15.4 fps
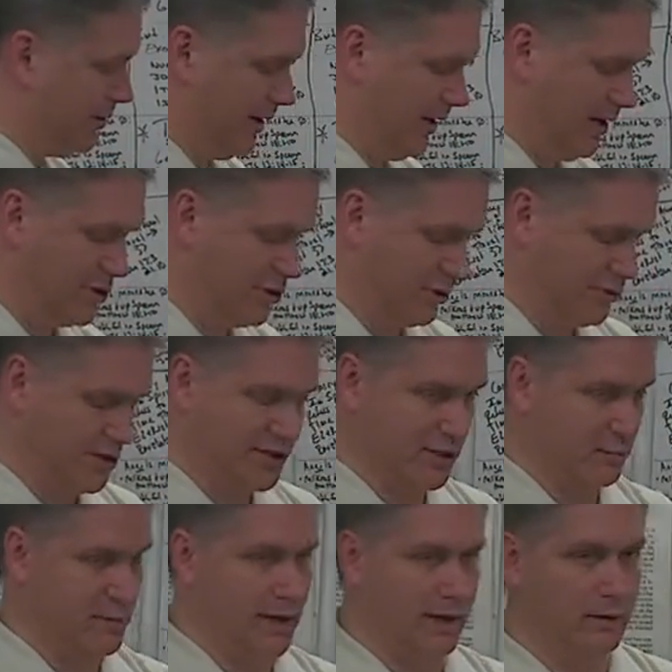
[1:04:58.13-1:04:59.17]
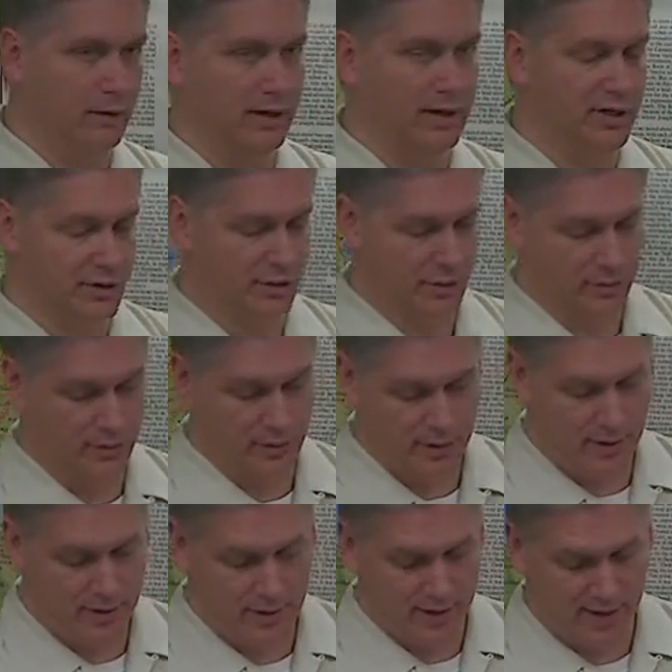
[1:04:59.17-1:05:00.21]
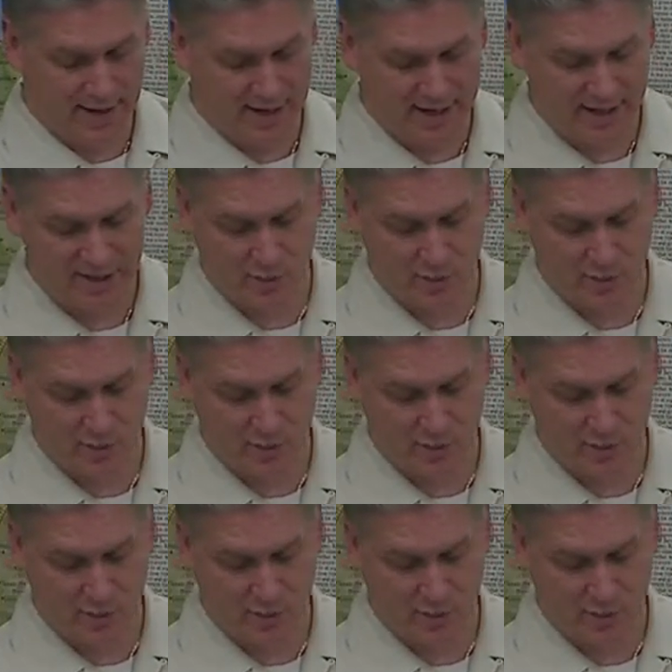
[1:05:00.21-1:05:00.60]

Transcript: angel, just a regular angel, in Acts